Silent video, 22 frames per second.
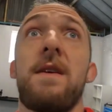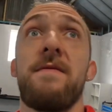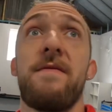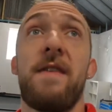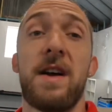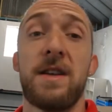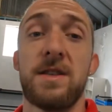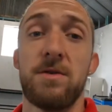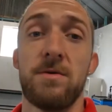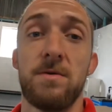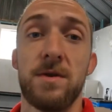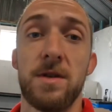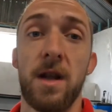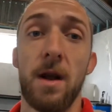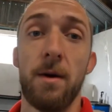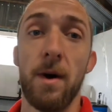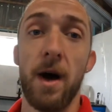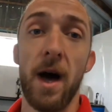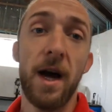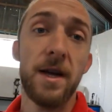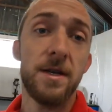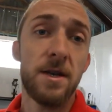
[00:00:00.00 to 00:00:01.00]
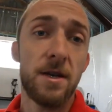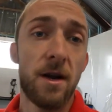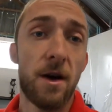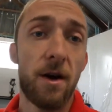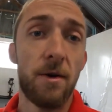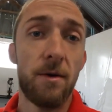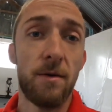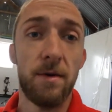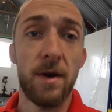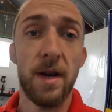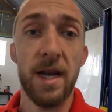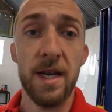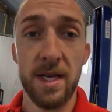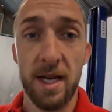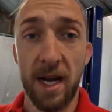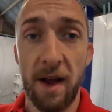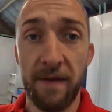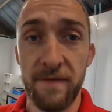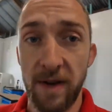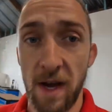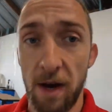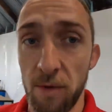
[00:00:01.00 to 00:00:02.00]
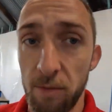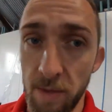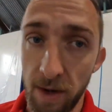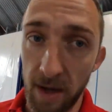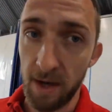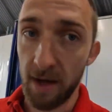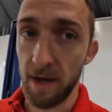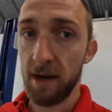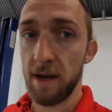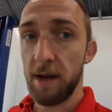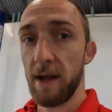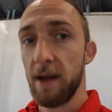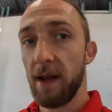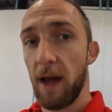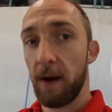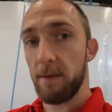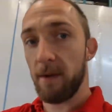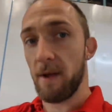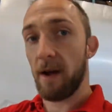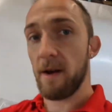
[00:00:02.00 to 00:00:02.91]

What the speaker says: it faster or slower. I don't know. Leah's gonna have to help me. Leah, help me